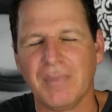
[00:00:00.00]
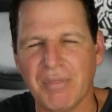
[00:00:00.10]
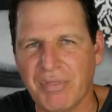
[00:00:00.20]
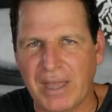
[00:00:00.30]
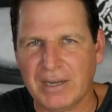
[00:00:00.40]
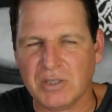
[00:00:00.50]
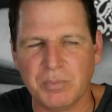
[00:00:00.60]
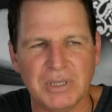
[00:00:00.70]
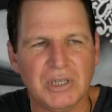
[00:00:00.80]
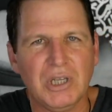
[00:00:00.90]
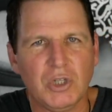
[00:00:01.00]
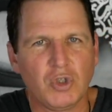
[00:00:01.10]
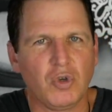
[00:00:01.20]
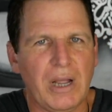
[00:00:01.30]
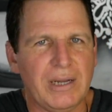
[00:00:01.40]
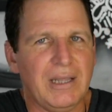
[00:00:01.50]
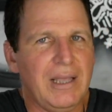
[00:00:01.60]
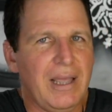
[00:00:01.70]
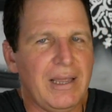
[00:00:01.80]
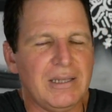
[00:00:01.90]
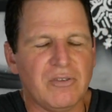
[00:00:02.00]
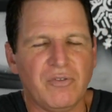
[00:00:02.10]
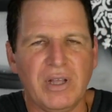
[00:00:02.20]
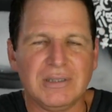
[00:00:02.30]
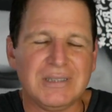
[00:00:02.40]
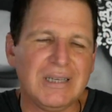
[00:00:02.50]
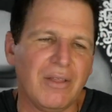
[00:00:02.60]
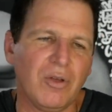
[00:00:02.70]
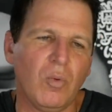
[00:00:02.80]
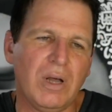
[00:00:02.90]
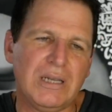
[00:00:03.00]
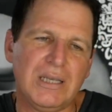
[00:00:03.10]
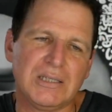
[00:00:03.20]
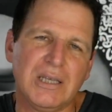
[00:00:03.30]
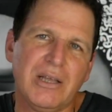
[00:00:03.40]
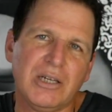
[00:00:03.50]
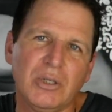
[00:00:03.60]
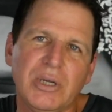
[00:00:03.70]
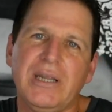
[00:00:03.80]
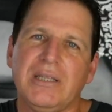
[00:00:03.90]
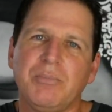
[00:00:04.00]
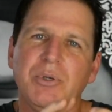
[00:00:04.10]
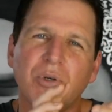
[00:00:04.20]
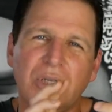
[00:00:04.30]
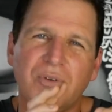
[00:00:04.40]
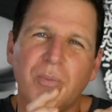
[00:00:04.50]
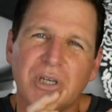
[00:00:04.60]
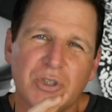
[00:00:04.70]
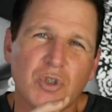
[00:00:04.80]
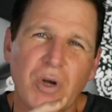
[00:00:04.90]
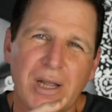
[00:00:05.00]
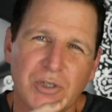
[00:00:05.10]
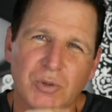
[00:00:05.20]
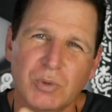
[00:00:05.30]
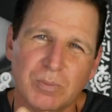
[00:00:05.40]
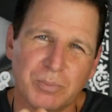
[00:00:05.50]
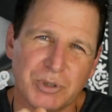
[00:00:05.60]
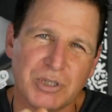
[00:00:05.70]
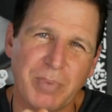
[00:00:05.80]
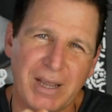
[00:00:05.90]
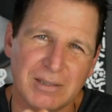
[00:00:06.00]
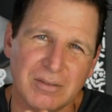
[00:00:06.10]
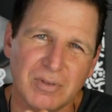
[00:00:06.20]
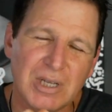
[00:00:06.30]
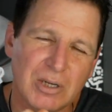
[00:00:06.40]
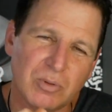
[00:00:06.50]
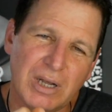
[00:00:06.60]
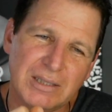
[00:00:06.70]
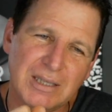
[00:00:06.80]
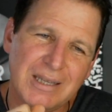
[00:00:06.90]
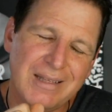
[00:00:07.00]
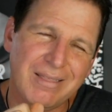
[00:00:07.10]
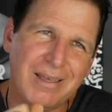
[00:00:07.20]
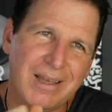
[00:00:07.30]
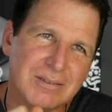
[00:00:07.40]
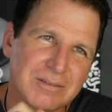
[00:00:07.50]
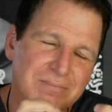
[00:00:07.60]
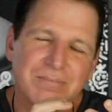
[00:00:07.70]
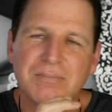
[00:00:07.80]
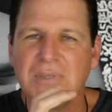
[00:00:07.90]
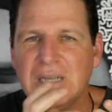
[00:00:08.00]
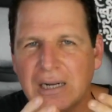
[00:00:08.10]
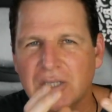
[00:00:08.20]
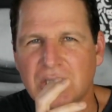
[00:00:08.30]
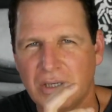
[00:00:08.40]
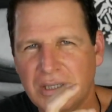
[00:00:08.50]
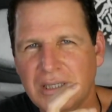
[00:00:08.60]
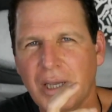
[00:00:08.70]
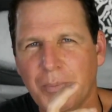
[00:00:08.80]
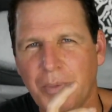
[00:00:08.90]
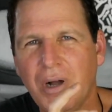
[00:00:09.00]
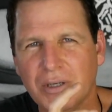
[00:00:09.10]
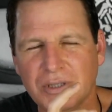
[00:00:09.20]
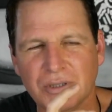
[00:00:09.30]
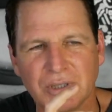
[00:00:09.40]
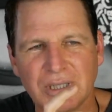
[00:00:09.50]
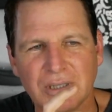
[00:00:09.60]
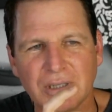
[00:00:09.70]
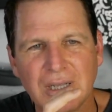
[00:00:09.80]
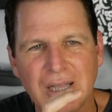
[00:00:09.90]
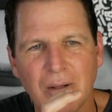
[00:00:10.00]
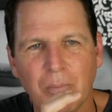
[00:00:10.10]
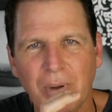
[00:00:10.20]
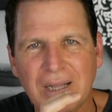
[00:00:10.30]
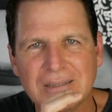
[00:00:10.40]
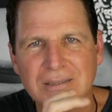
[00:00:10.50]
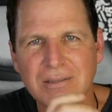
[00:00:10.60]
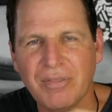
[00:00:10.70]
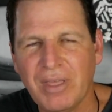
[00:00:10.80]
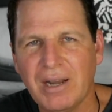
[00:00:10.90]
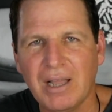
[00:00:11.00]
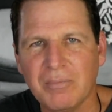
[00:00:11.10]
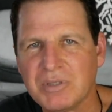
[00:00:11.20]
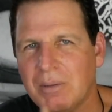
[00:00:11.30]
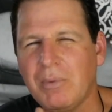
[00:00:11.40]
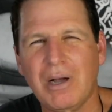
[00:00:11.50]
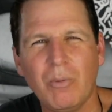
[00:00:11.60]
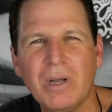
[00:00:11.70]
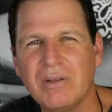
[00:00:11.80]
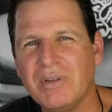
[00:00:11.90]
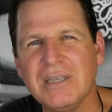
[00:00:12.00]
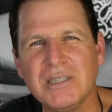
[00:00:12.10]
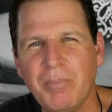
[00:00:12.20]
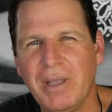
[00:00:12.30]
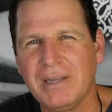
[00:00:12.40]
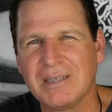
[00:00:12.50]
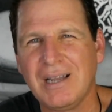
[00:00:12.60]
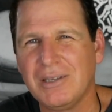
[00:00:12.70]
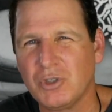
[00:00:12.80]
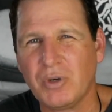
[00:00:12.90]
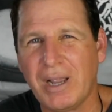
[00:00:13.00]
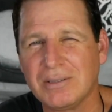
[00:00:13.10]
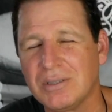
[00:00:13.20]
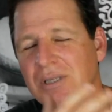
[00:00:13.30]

That has been tried and it failed. The other one is looking at purely from a contractual perspective, right? That not necessarily a partner here, but that I'm somewhat of an independent contractor.